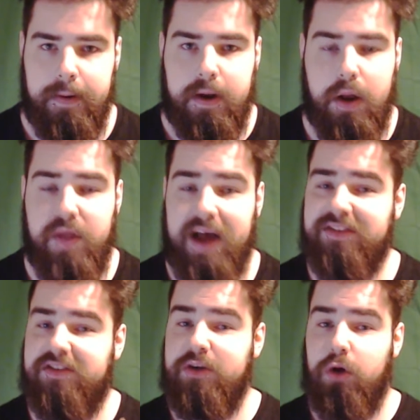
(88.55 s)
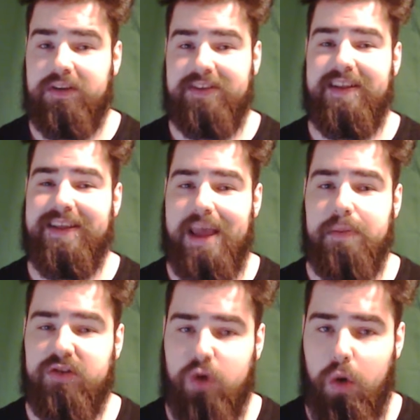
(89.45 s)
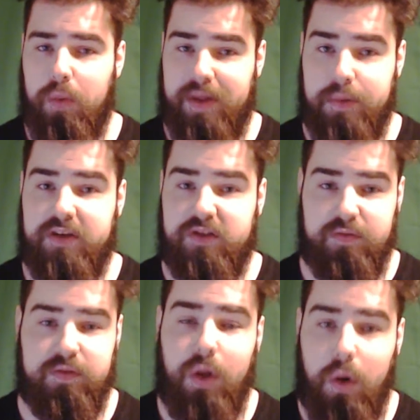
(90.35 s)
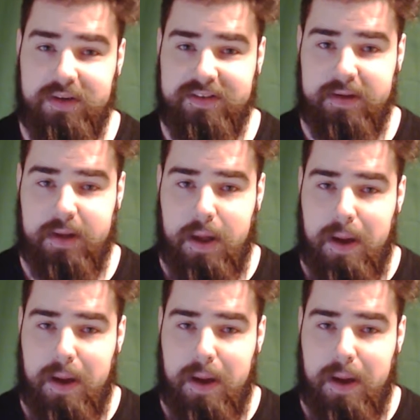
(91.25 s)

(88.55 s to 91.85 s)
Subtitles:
Now, that is not to say the game is not without its flaws,